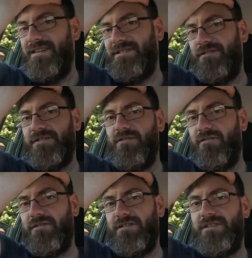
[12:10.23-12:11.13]
So it's
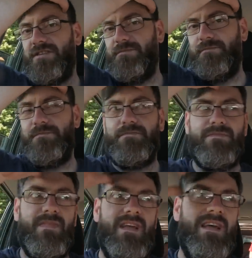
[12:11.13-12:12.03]
all good.
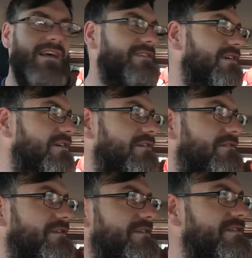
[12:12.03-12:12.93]
So
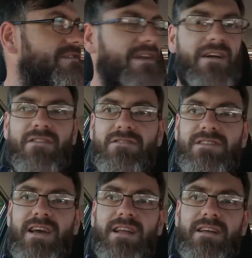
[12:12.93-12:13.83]
it's carry on
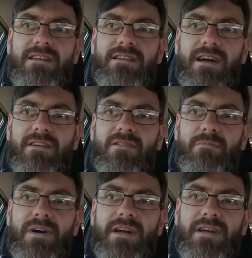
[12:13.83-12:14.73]
selling, carry on
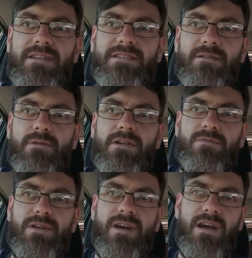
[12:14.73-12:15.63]
buying, see what else
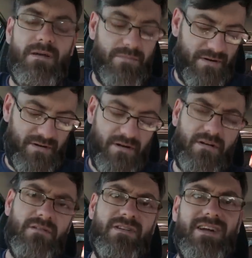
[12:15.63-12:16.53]
we get. But
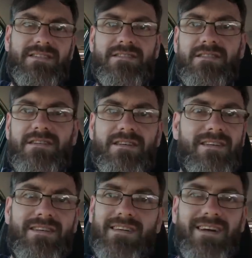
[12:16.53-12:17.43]
oh, guys,
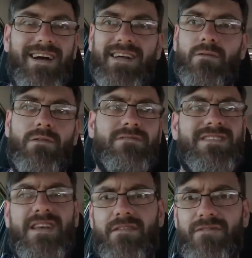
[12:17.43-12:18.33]
I'd go out
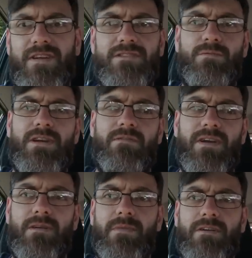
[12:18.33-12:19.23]
7 days a week if I
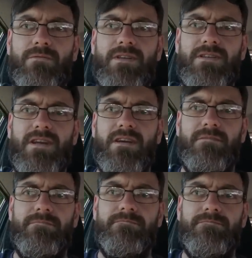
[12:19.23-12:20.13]
come back with this gear.
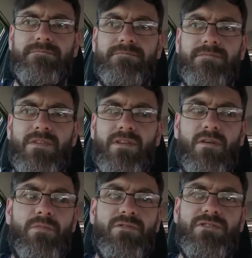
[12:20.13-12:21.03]

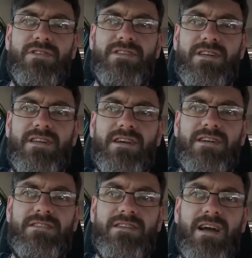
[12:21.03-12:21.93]
Hope you enjoyed seeing it,
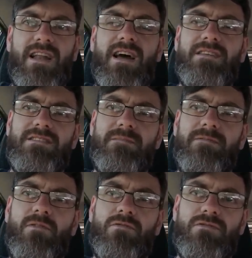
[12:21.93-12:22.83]
guys. I'll add some
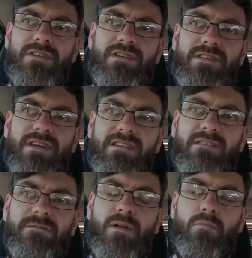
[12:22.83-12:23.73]
photos in at the end of
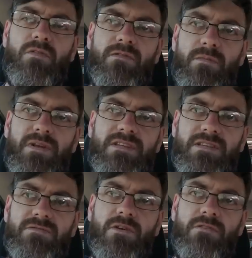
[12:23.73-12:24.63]
the film of the
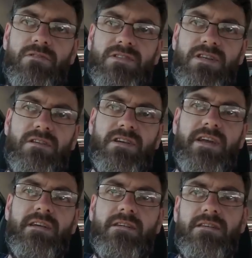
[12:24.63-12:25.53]
pieces for you to see, okay?